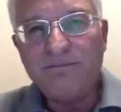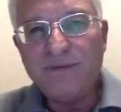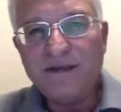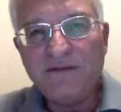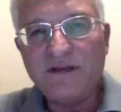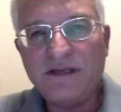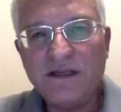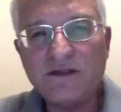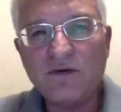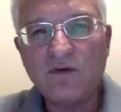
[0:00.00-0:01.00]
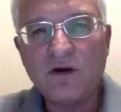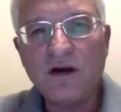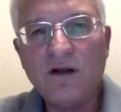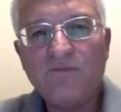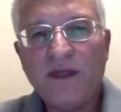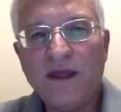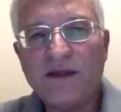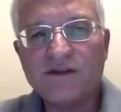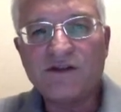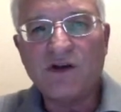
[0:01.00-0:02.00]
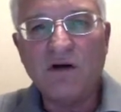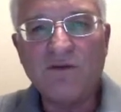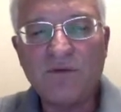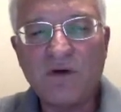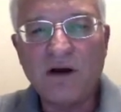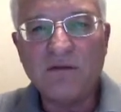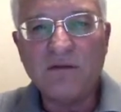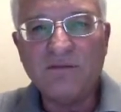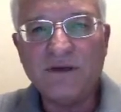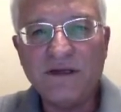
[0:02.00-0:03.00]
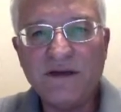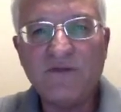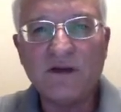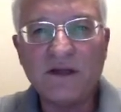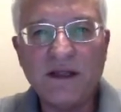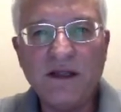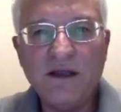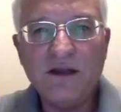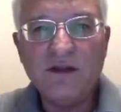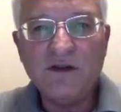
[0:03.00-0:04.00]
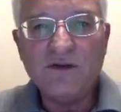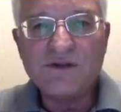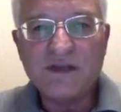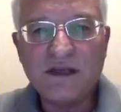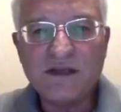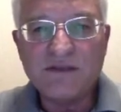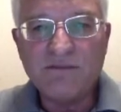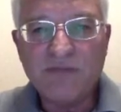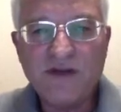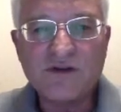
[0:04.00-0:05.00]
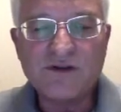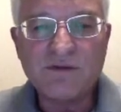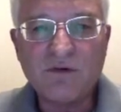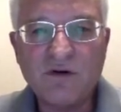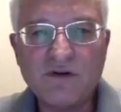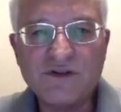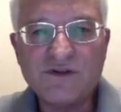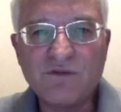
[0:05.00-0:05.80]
bit of a detour and solve the problem differently using some matrix approaches,